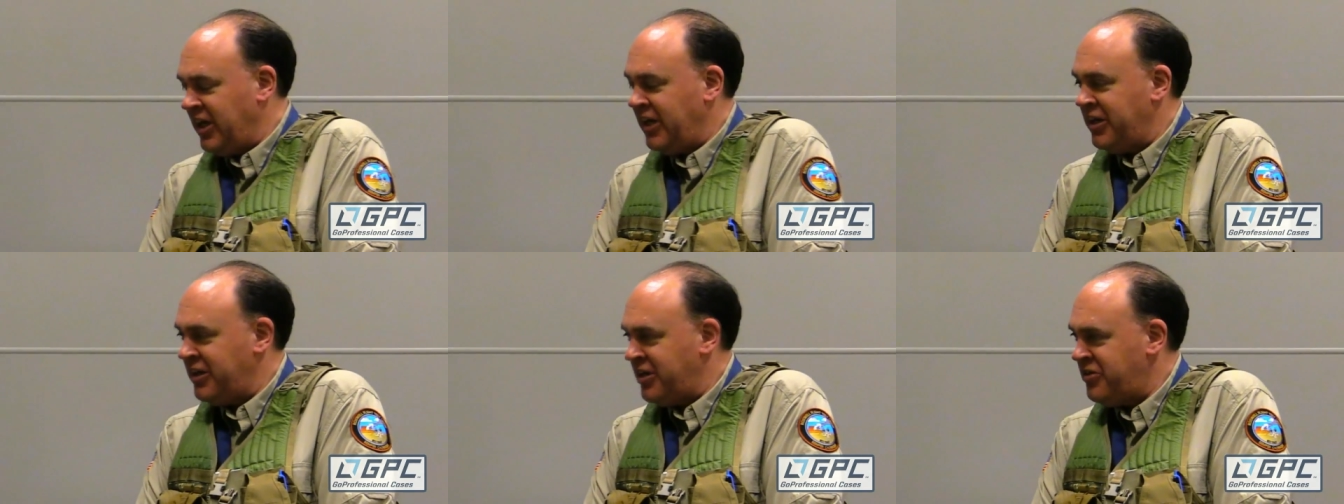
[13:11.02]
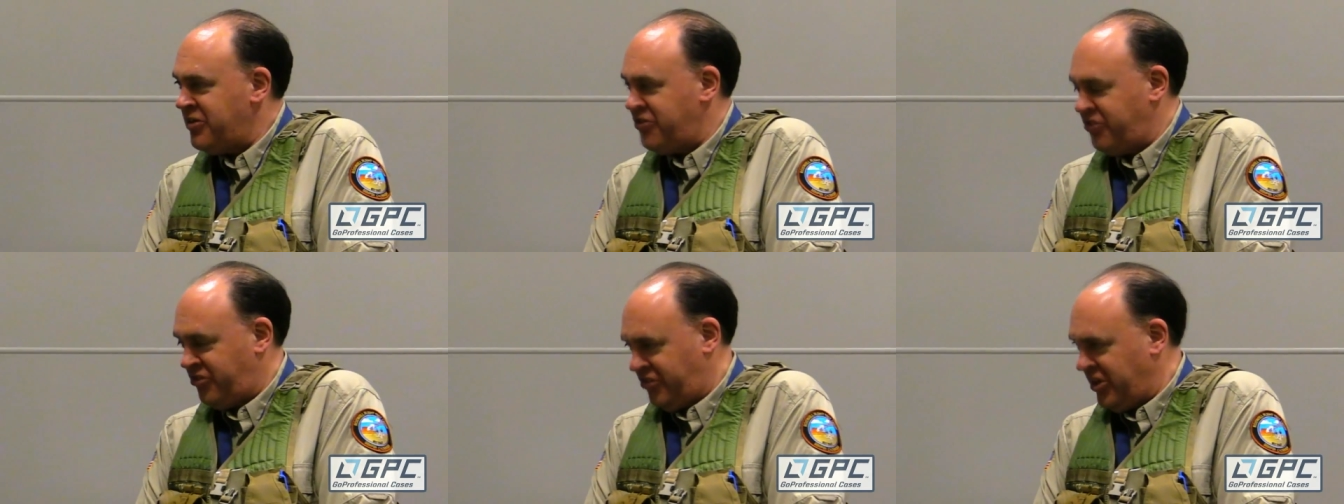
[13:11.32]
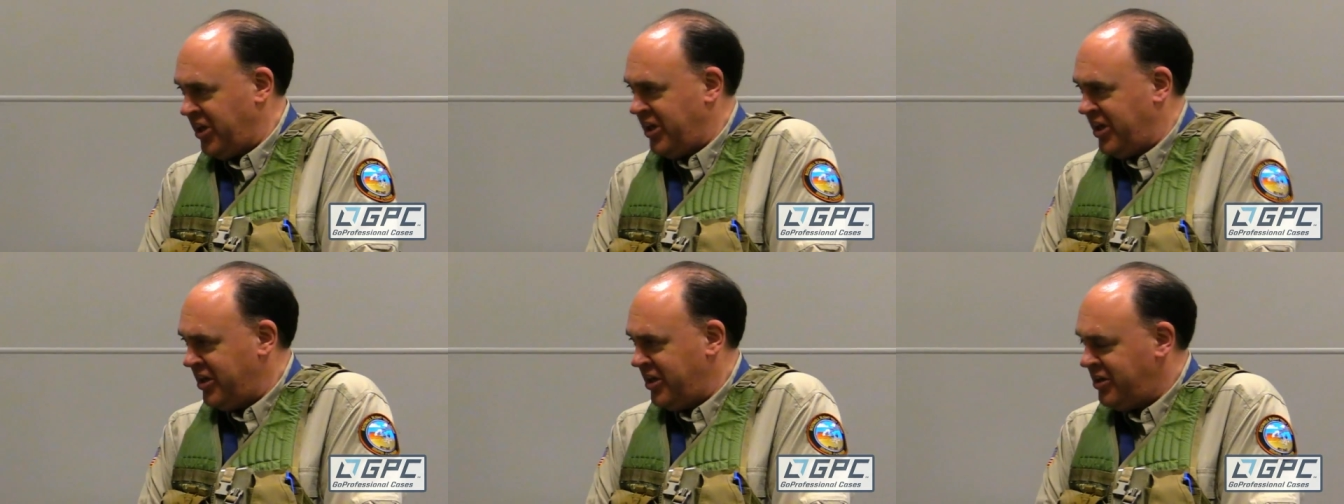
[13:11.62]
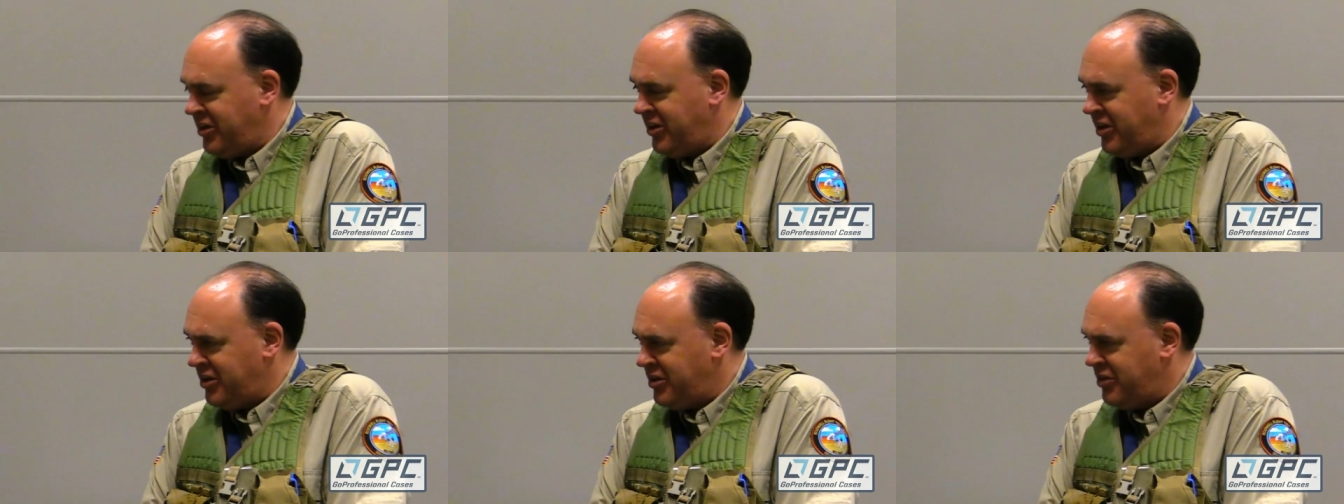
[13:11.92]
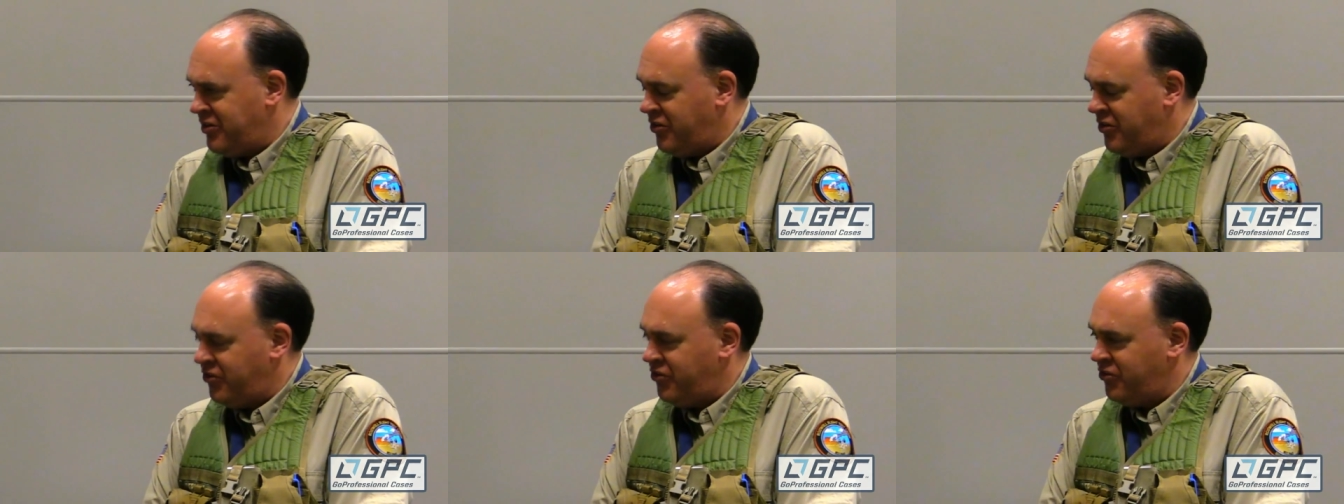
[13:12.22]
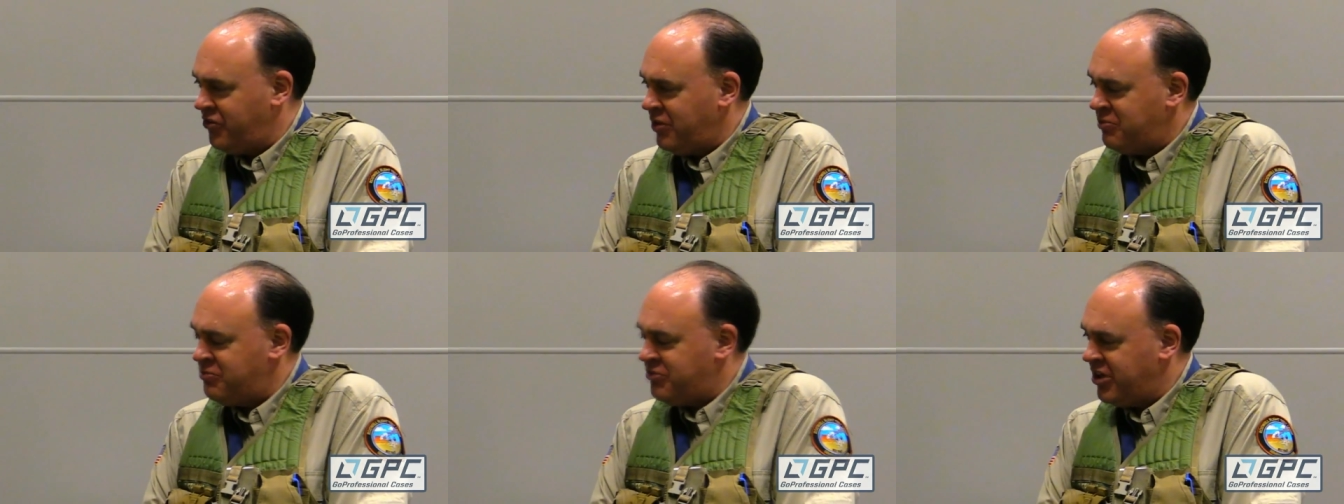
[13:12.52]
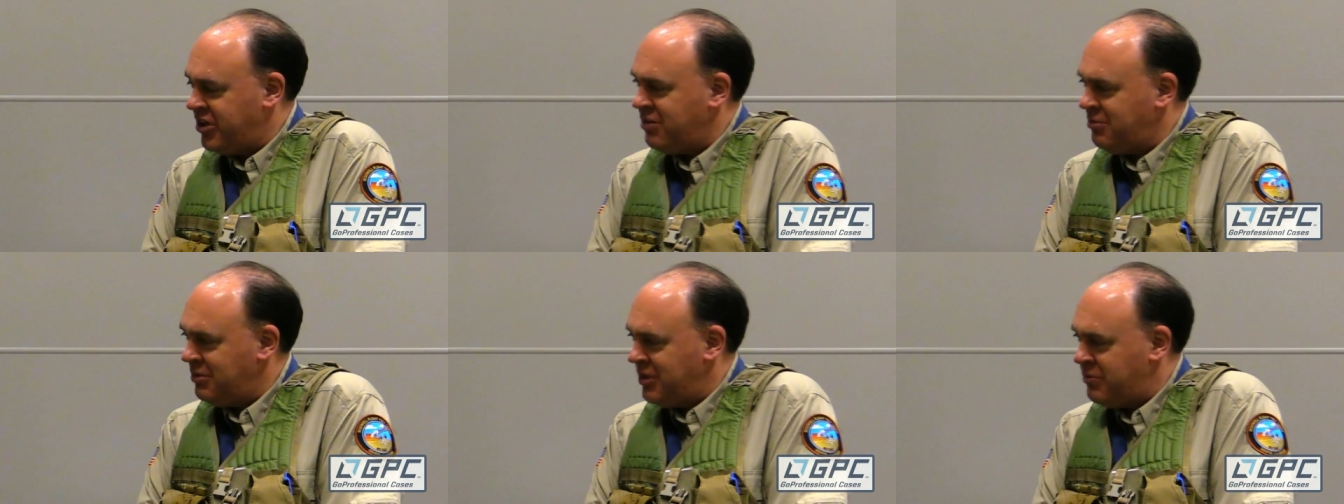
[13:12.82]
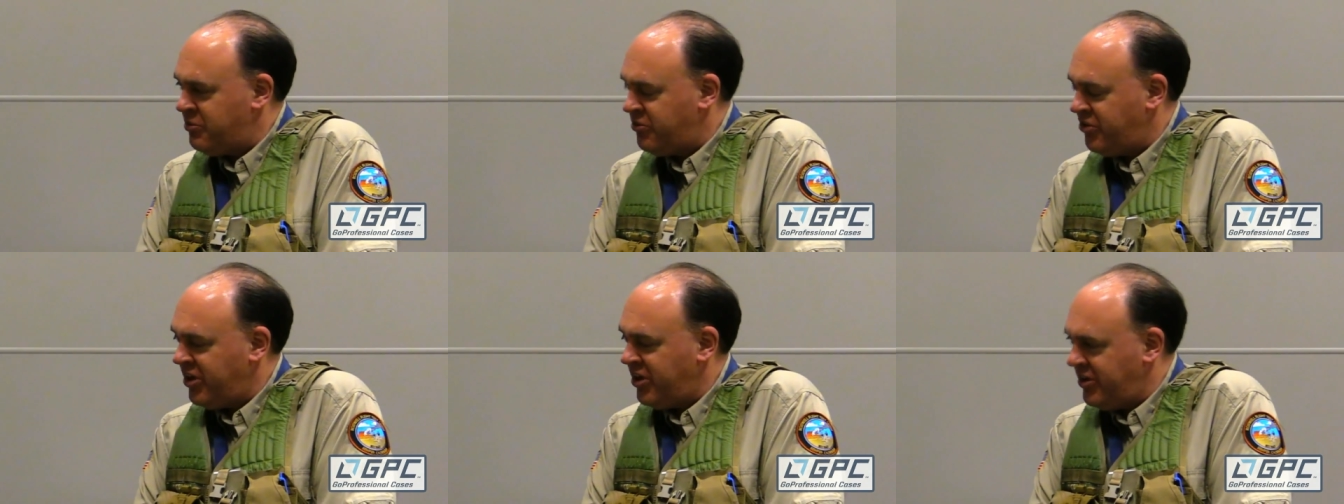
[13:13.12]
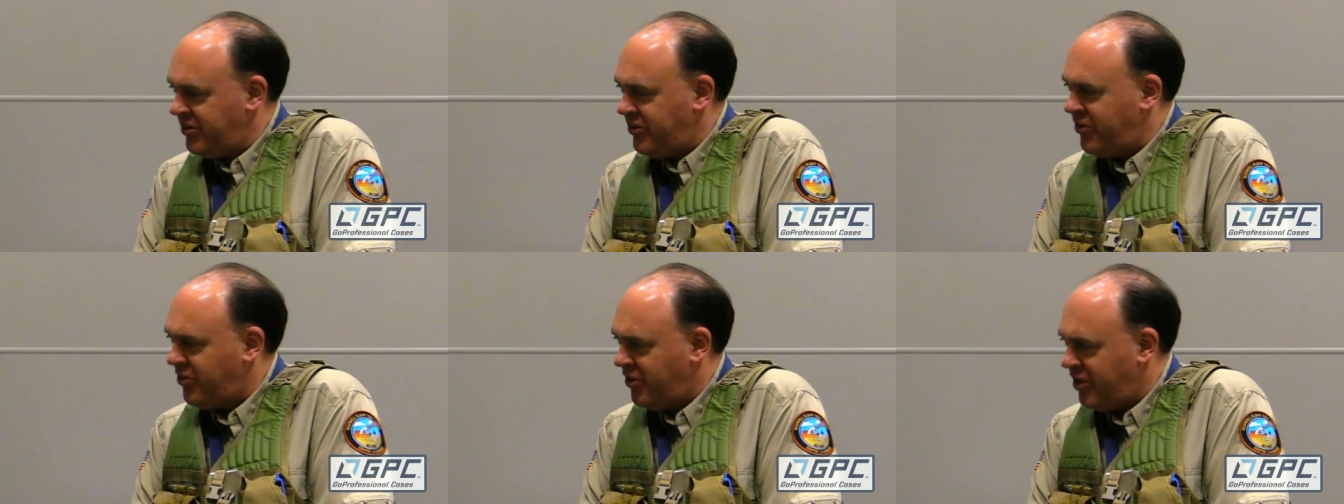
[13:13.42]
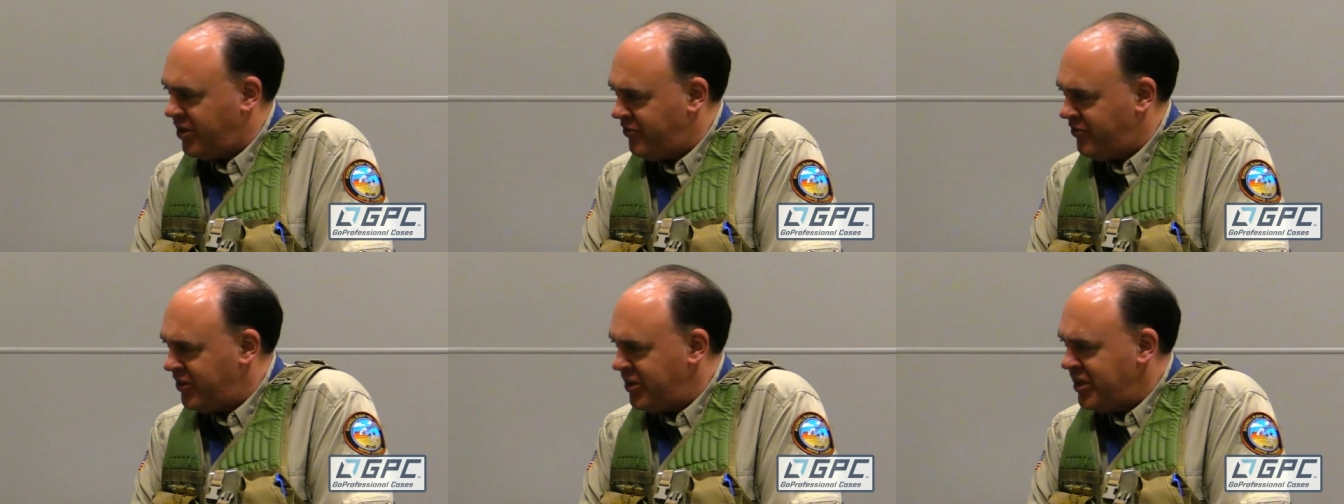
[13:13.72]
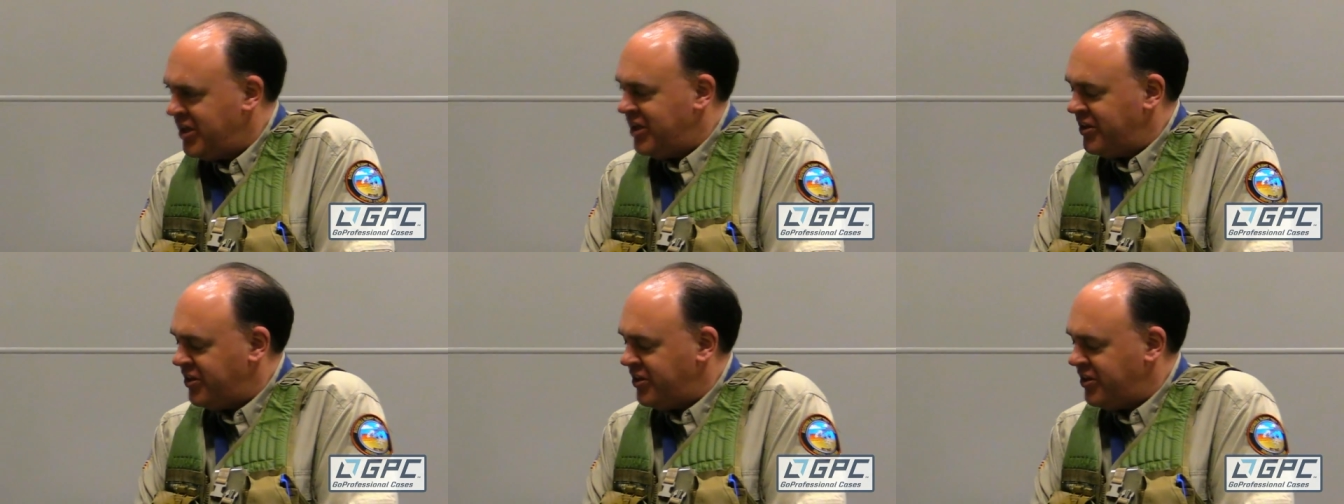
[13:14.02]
I understand, and this is, I'm terribly upset at the thought of it,